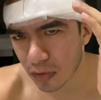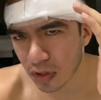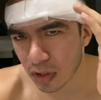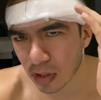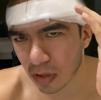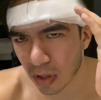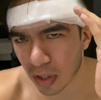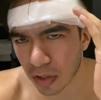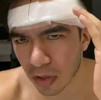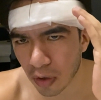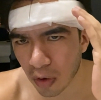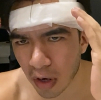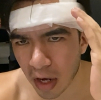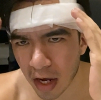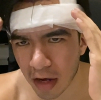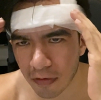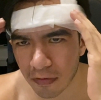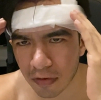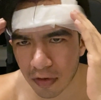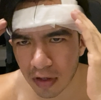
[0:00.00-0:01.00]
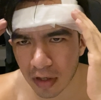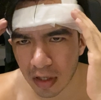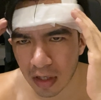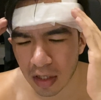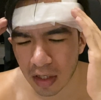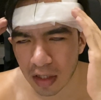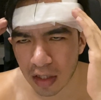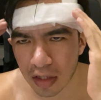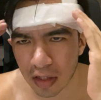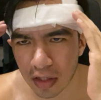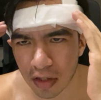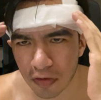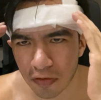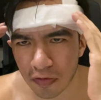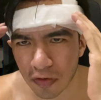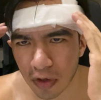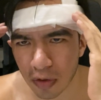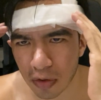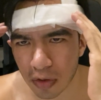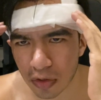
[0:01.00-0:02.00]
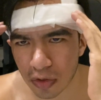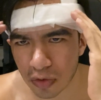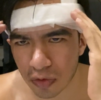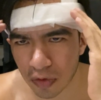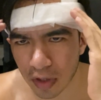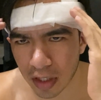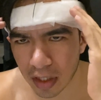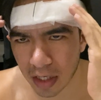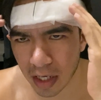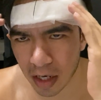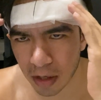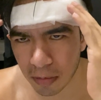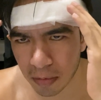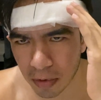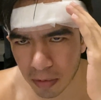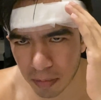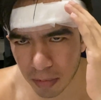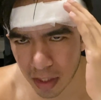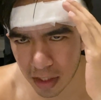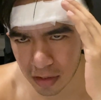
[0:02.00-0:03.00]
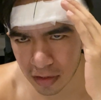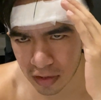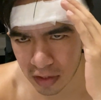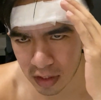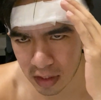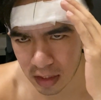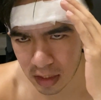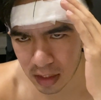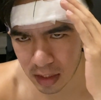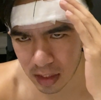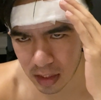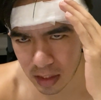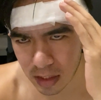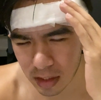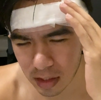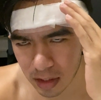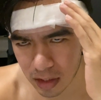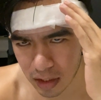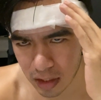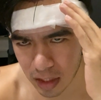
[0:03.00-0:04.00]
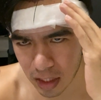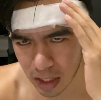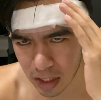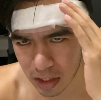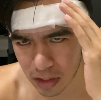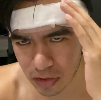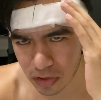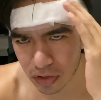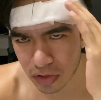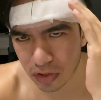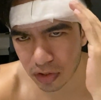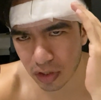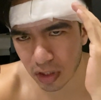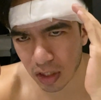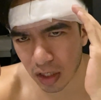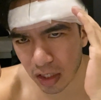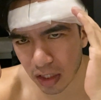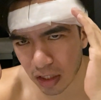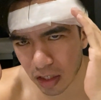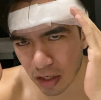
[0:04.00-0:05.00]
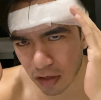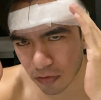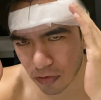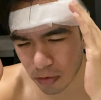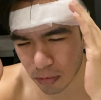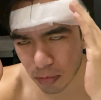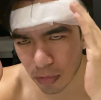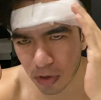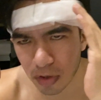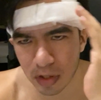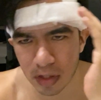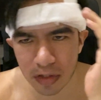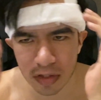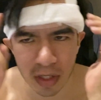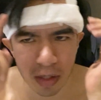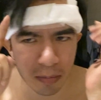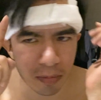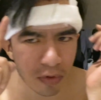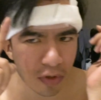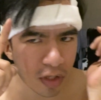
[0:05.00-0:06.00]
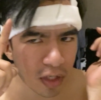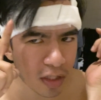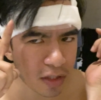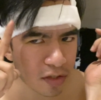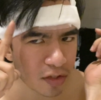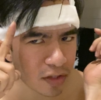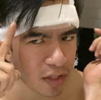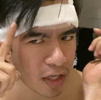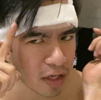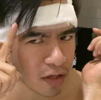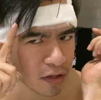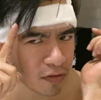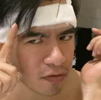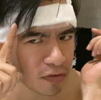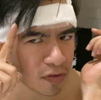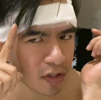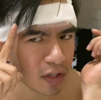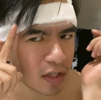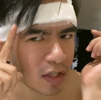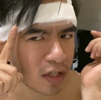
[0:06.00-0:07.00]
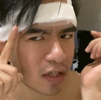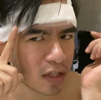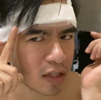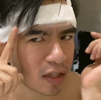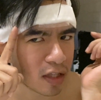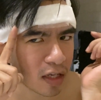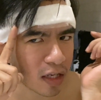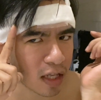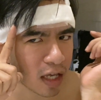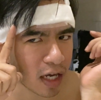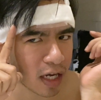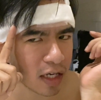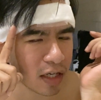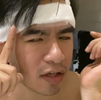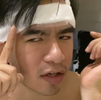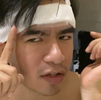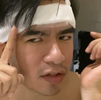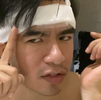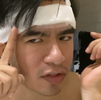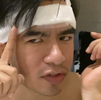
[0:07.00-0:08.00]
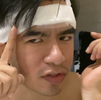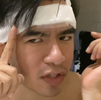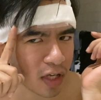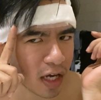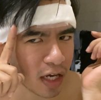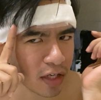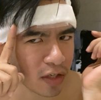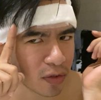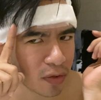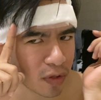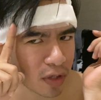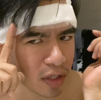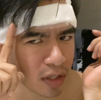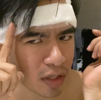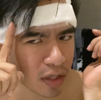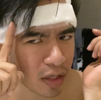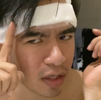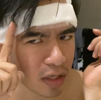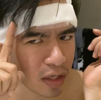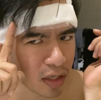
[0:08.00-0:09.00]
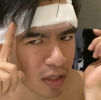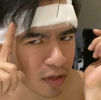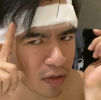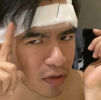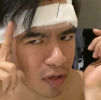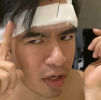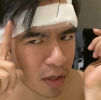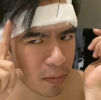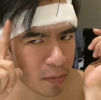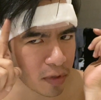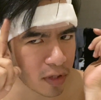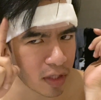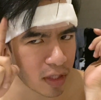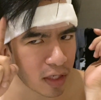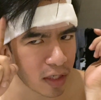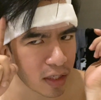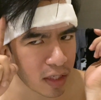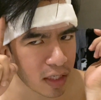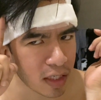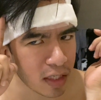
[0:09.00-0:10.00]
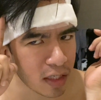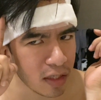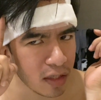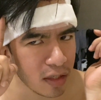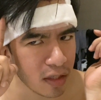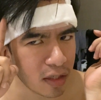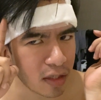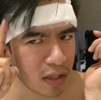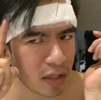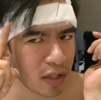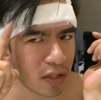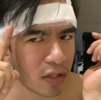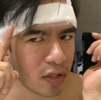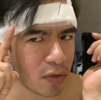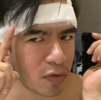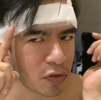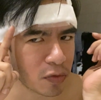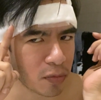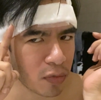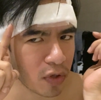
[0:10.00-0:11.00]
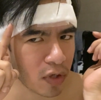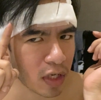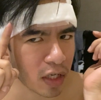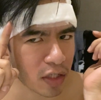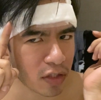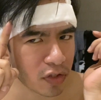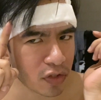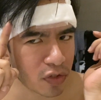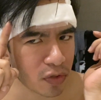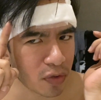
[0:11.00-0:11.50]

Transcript: I don't have the photos right now, but basically, yeah, it just it covered more of the temple. And instead of the line on the side going a little up and then in, it was more like just